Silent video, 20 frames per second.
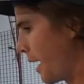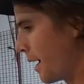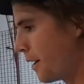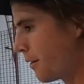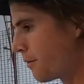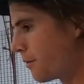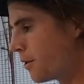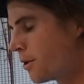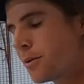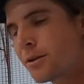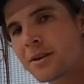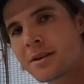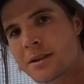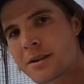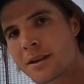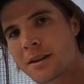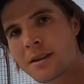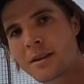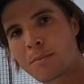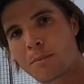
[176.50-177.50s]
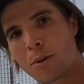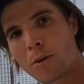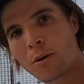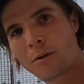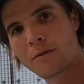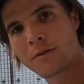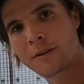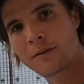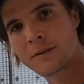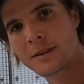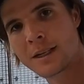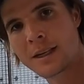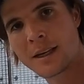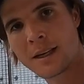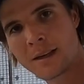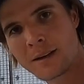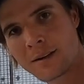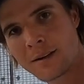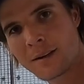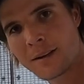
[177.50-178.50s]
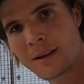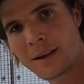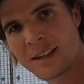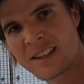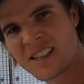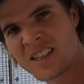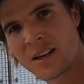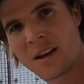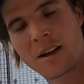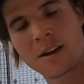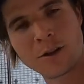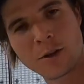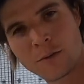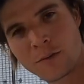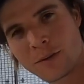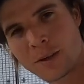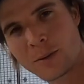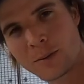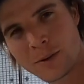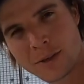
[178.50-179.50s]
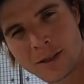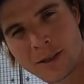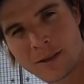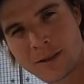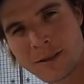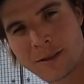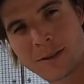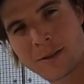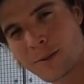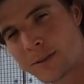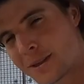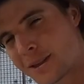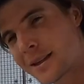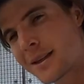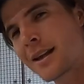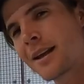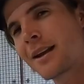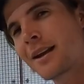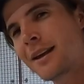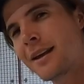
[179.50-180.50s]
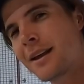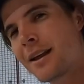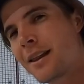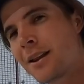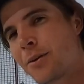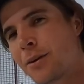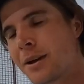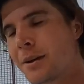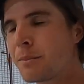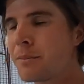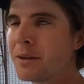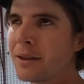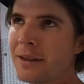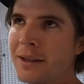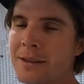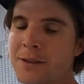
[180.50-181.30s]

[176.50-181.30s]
I have noticed that the Pour 15 is not UV resistant, so it's slightly yellowing, but